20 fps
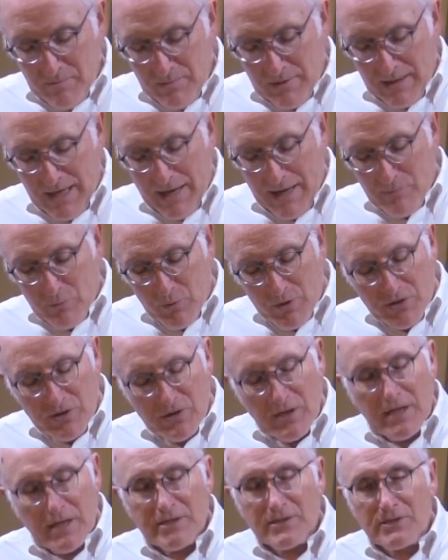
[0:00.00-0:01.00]
But I
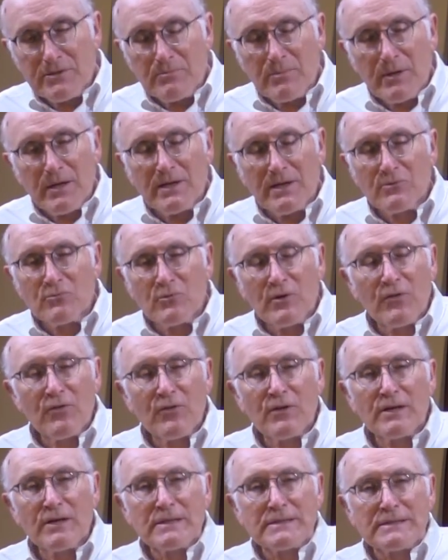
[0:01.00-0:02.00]
appreciate you bearing
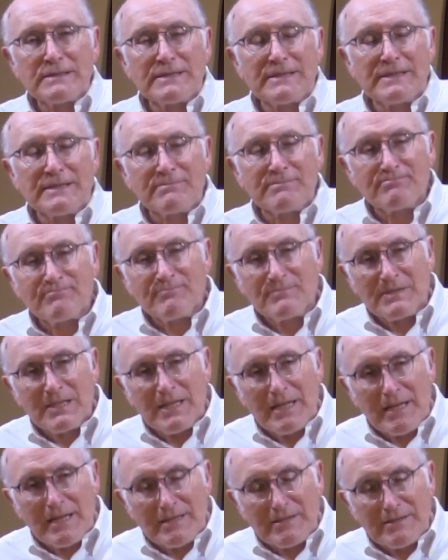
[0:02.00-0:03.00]
with us and
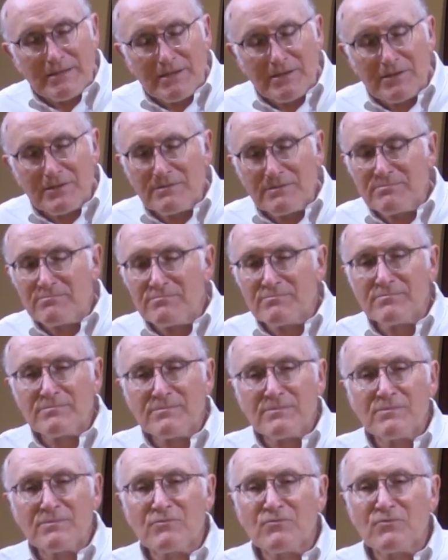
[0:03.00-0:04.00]
just
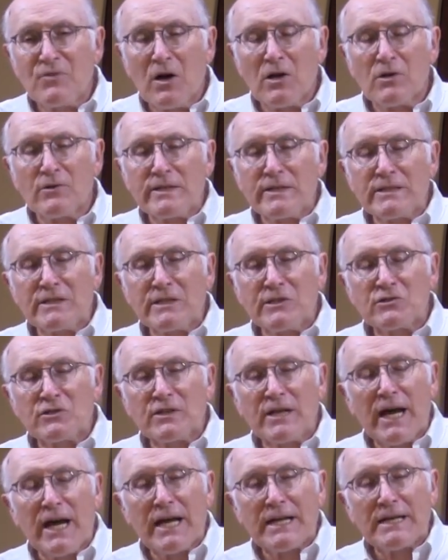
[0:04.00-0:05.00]
following
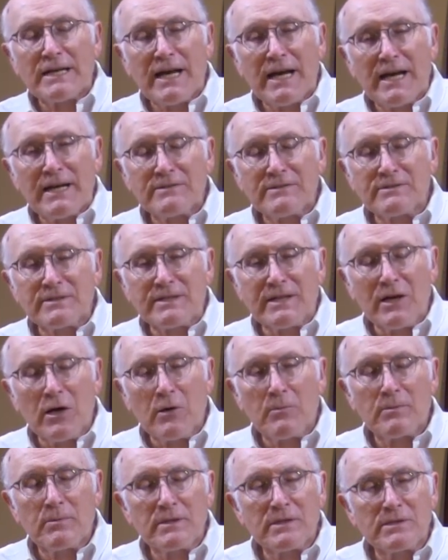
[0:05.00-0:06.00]
these guidelines and
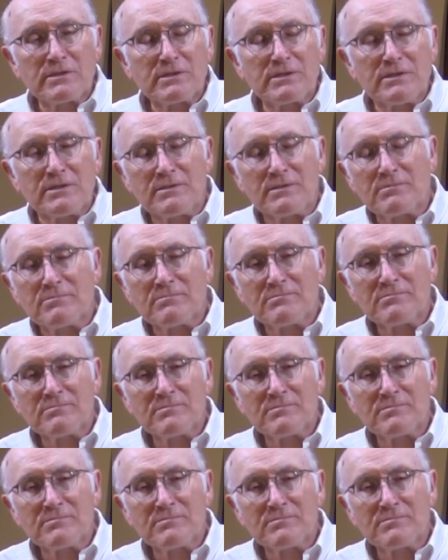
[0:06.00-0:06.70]
helping us to